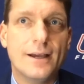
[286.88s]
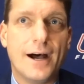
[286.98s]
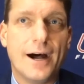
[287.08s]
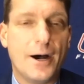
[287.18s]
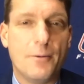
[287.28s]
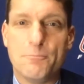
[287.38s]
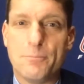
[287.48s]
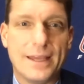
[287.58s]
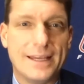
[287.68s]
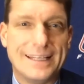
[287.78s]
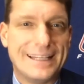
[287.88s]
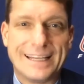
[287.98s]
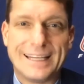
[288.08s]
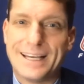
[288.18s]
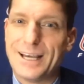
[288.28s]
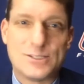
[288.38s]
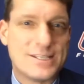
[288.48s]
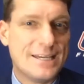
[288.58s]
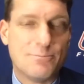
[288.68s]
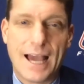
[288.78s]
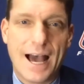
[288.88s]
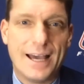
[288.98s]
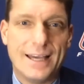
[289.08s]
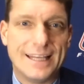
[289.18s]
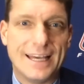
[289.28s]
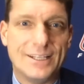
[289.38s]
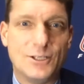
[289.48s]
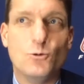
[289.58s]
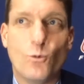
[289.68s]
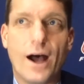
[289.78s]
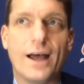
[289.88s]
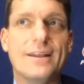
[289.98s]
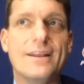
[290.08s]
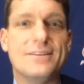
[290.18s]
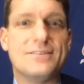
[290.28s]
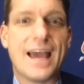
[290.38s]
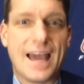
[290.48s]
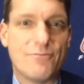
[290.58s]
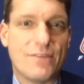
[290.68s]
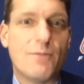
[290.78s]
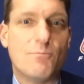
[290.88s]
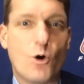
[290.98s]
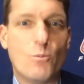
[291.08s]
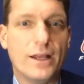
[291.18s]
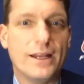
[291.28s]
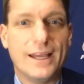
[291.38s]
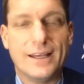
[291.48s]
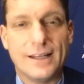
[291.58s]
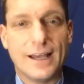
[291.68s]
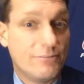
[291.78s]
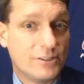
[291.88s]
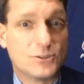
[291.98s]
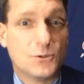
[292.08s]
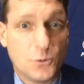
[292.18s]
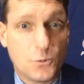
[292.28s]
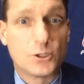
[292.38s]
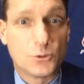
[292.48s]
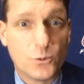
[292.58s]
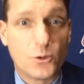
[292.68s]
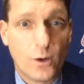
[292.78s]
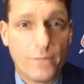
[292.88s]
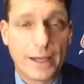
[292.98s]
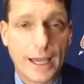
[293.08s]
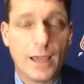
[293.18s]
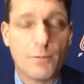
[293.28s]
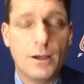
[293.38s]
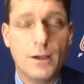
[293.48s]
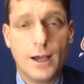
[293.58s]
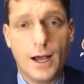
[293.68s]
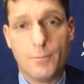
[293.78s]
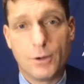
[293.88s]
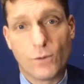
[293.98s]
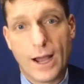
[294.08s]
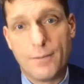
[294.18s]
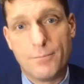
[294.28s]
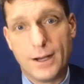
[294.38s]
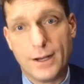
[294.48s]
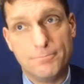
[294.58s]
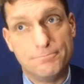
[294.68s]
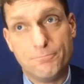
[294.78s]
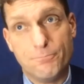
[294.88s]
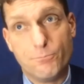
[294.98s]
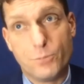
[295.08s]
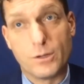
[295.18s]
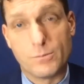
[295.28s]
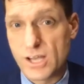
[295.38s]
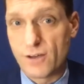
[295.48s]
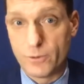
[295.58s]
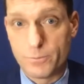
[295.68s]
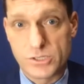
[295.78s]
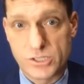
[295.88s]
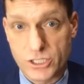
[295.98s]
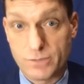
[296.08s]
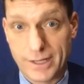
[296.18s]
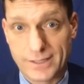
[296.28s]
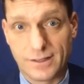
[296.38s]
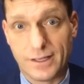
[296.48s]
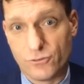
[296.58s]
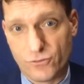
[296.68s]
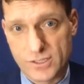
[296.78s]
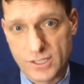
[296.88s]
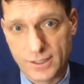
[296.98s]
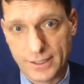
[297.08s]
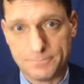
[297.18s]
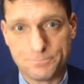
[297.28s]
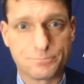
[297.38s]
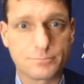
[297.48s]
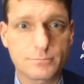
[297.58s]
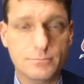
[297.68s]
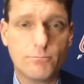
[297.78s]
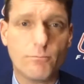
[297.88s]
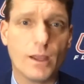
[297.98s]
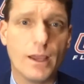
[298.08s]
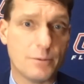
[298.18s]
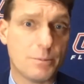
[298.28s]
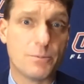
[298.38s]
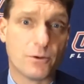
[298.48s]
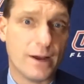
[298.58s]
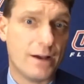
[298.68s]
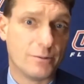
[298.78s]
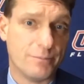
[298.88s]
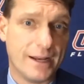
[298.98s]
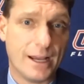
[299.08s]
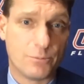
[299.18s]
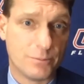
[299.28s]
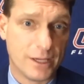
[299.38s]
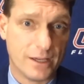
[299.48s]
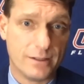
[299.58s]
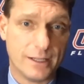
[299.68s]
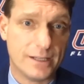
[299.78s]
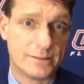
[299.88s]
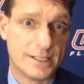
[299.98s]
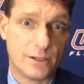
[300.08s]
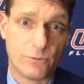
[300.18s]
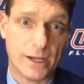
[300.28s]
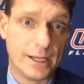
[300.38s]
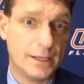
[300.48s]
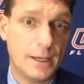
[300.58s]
um, like a, a, team guy that you want to have that moment. And obviously, we wish we would have won the game, uh, but Rob uh, put himself in position mentally and physically, and the people around him that helped him get get uh, ready